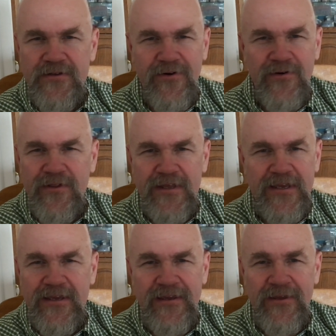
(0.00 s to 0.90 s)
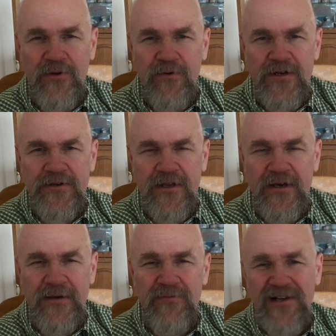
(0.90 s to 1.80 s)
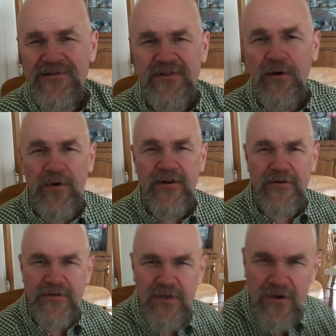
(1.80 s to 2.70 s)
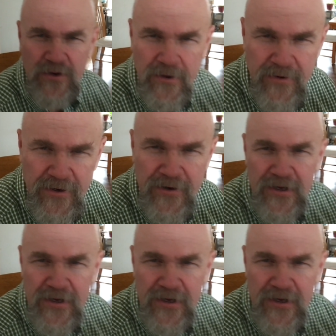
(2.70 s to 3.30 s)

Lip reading: totally in the wintertime, well, not winter, it's October,